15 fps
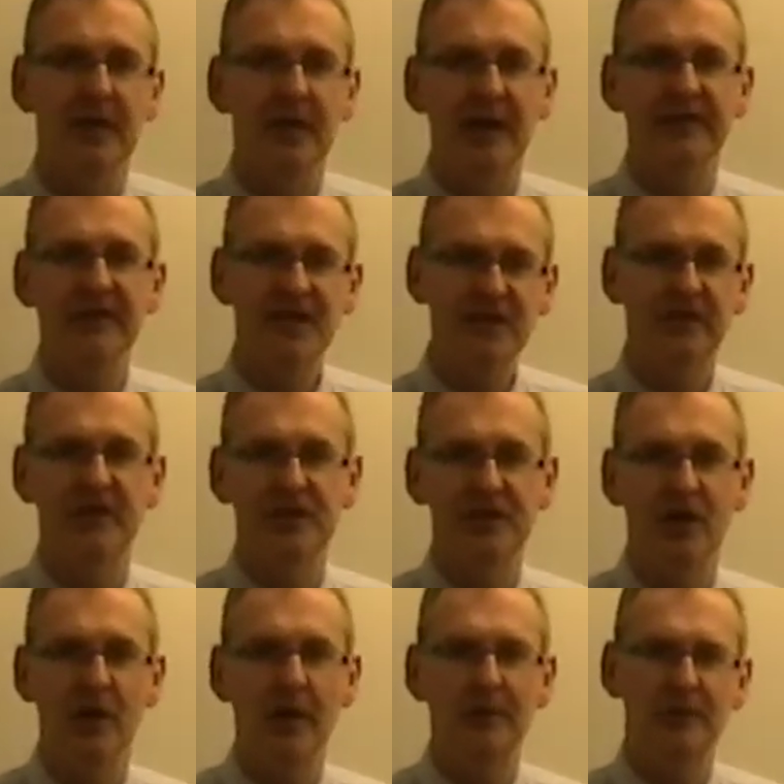And this
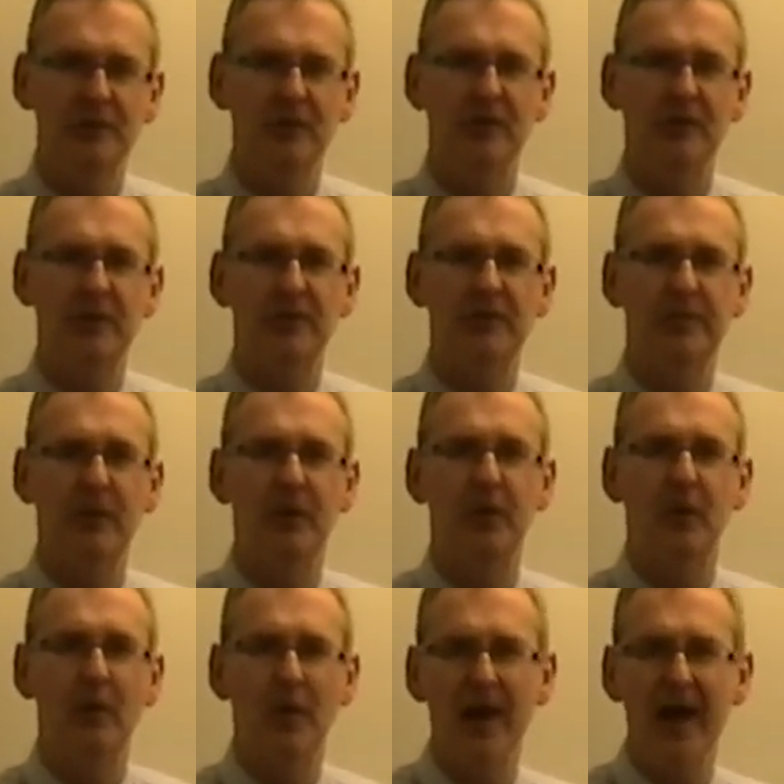video I'm just going to
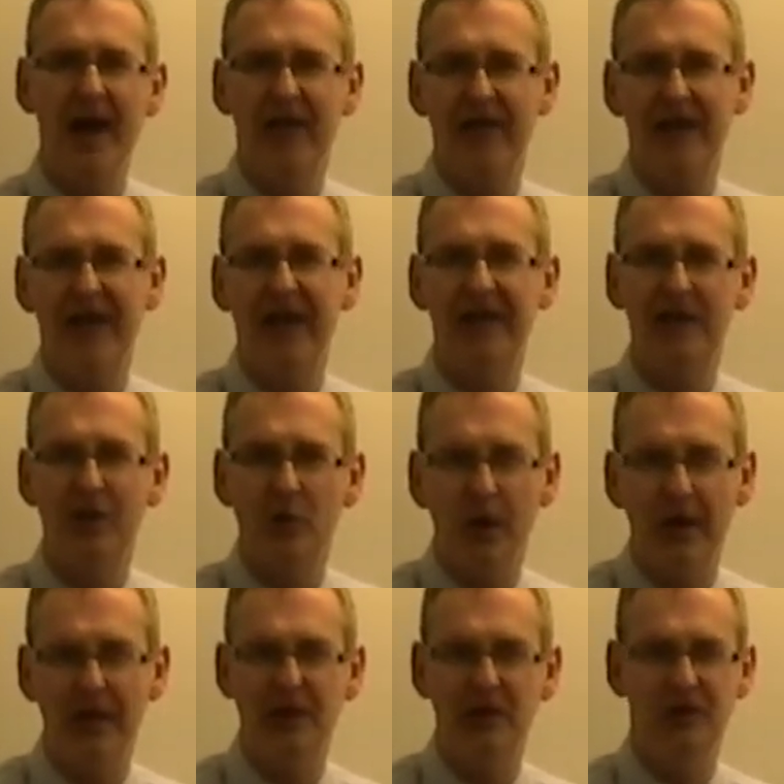explore where that
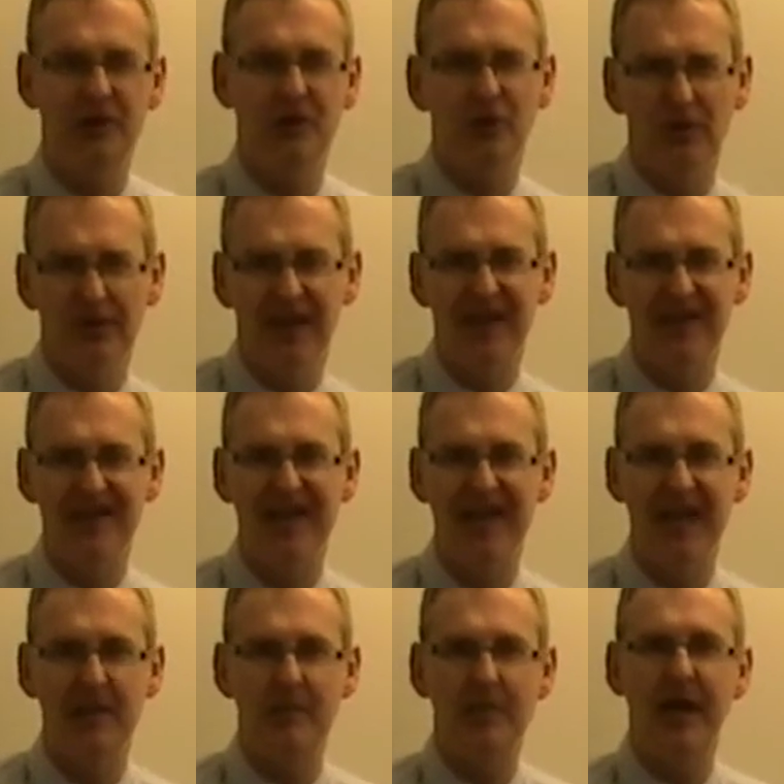equation or that
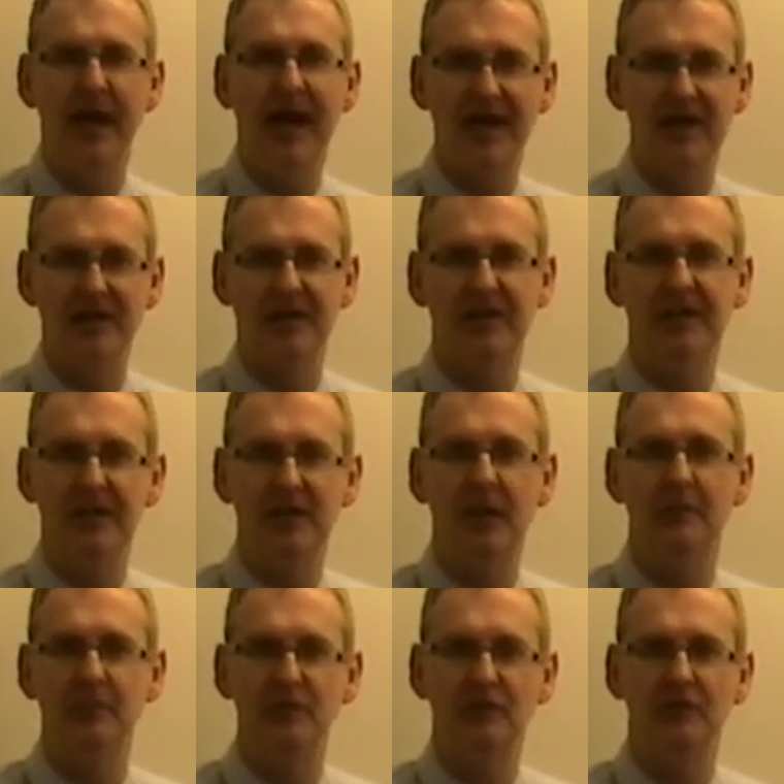name actually
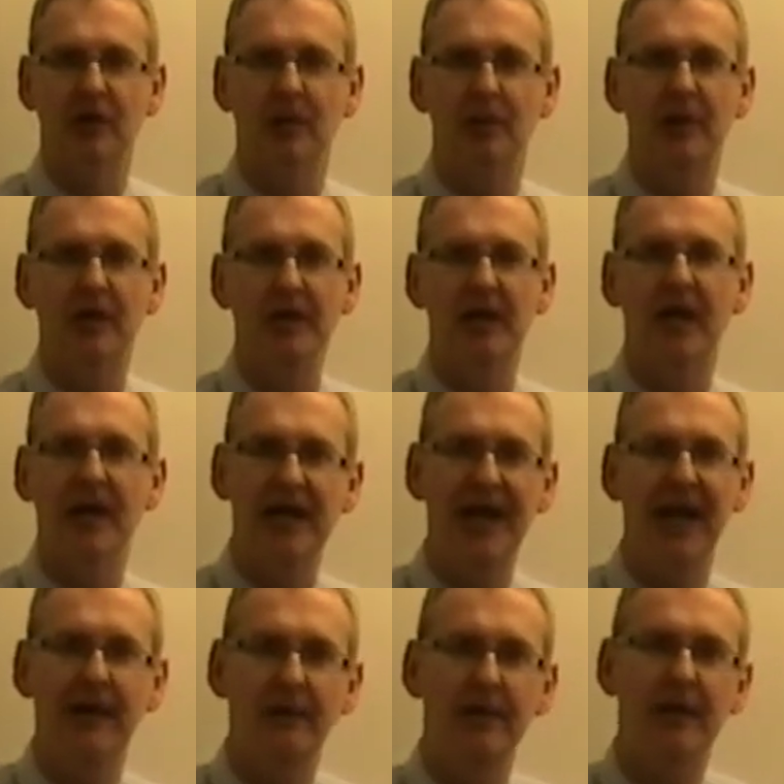comes from and
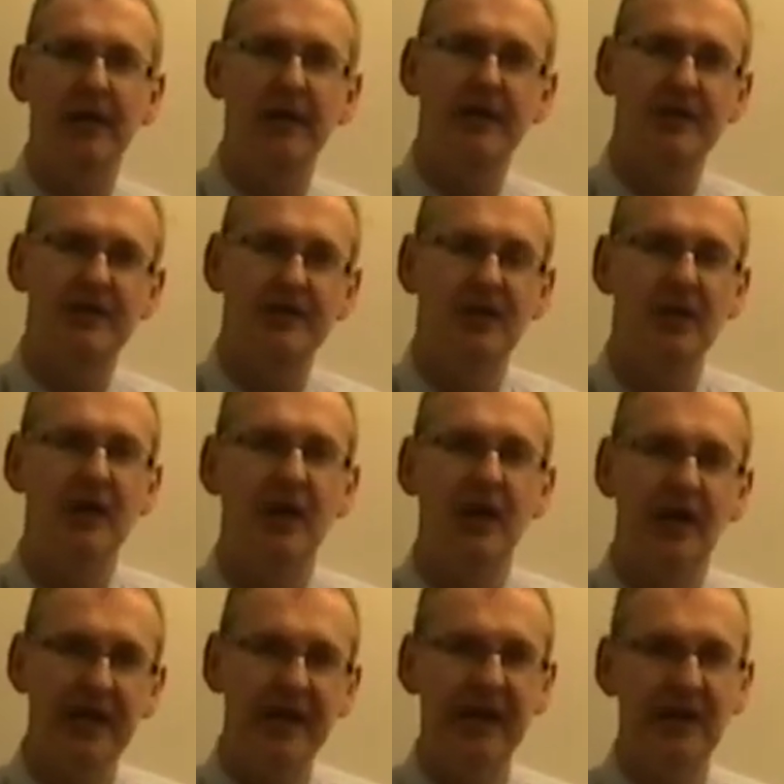how it is
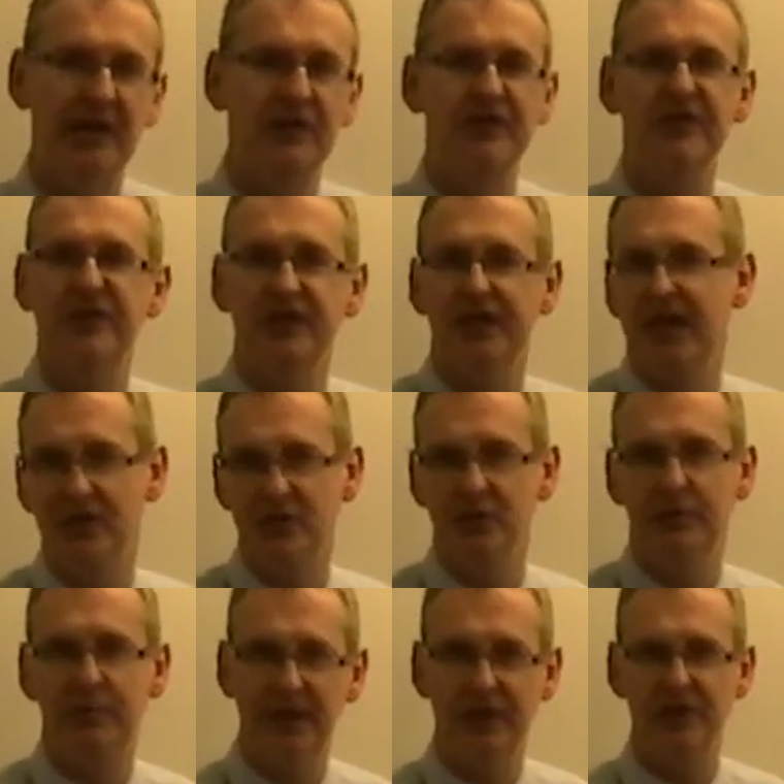linked to the
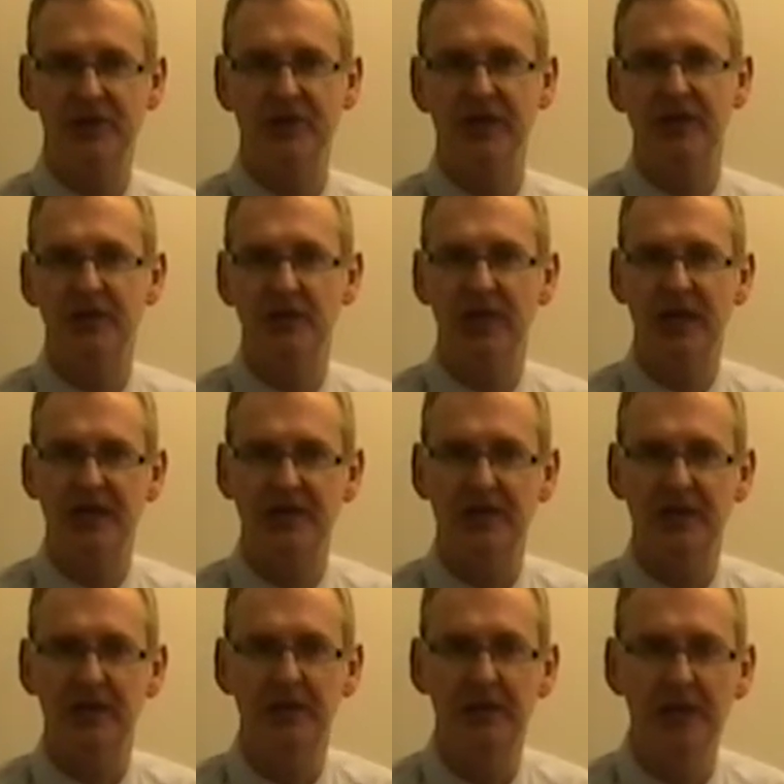actual picture that you're
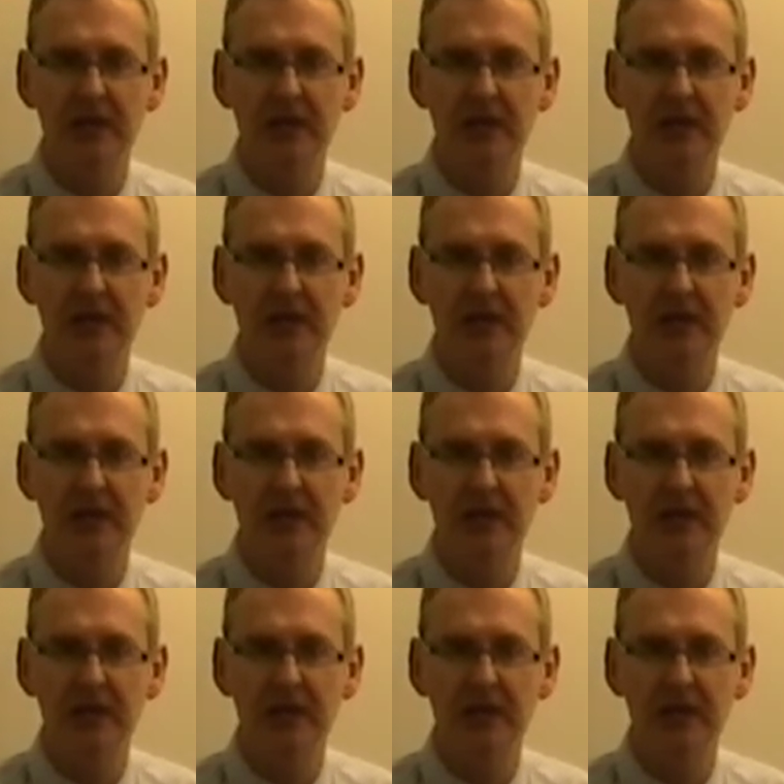getting.